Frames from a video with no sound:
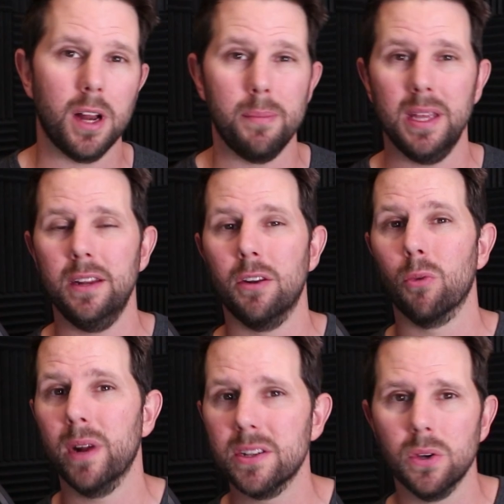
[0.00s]
I may need a
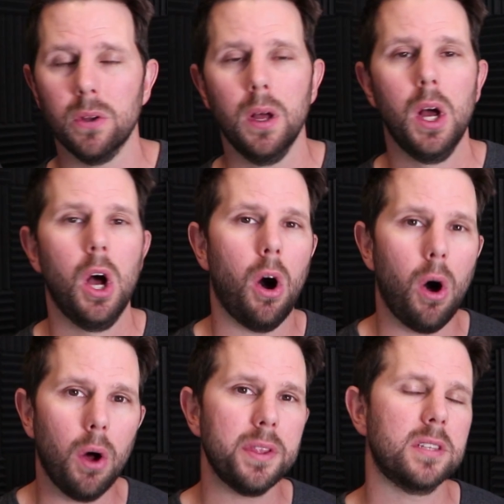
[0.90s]
rental,
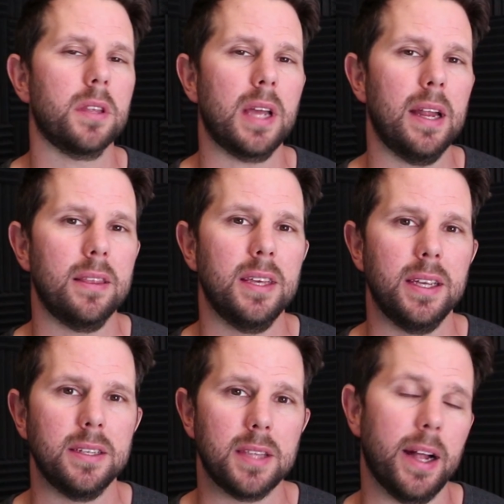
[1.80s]
all these other kind of
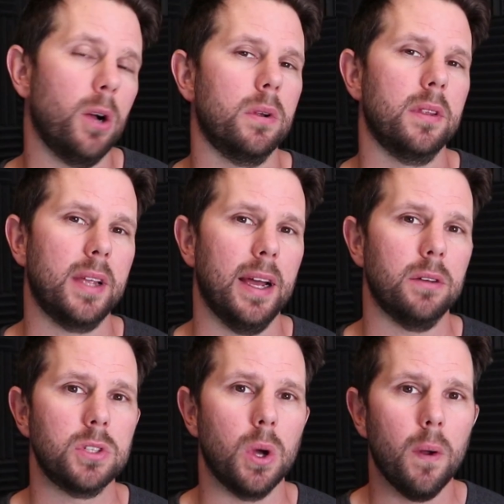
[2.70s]
things that go into the
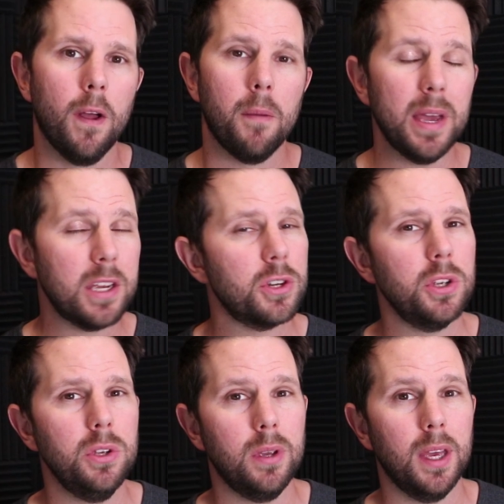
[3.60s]
count. So make sure
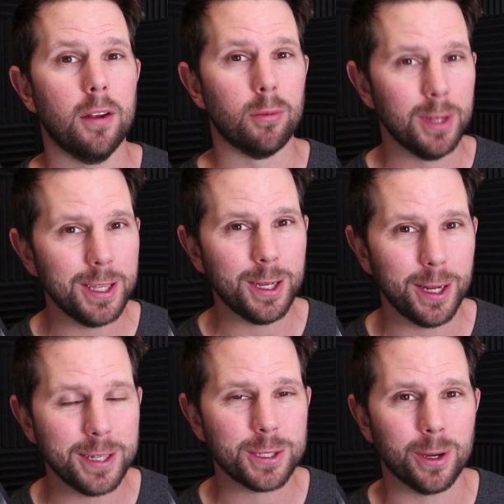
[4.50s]
you get really
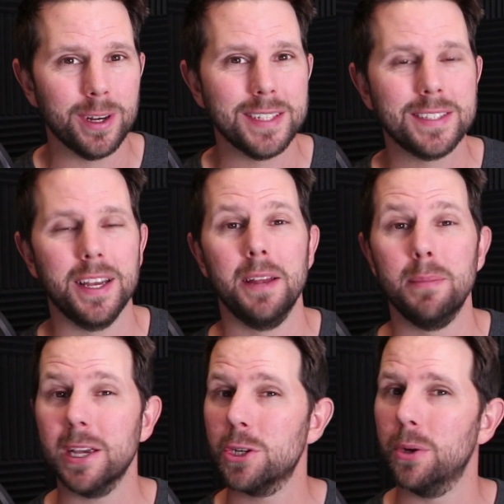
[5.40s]
good insurance and
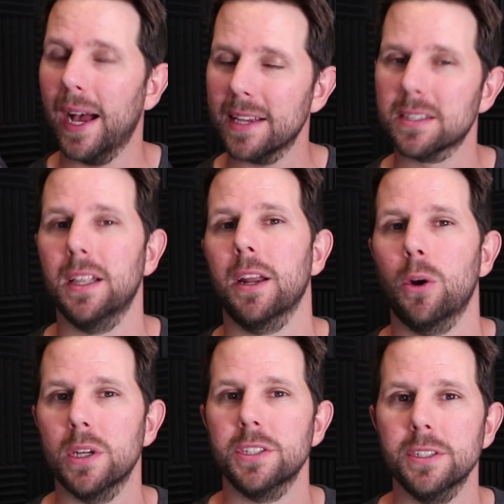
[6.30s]
make sure you ask a lot of
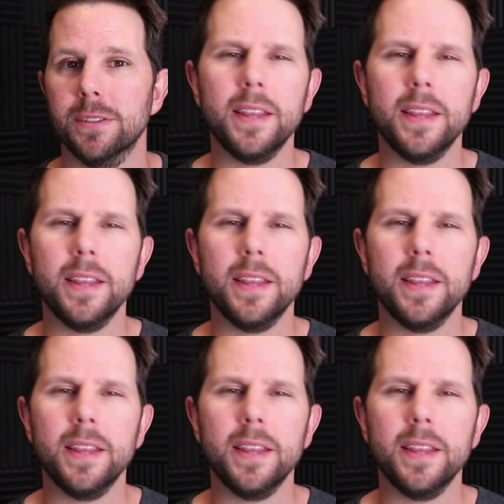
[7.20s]
questions.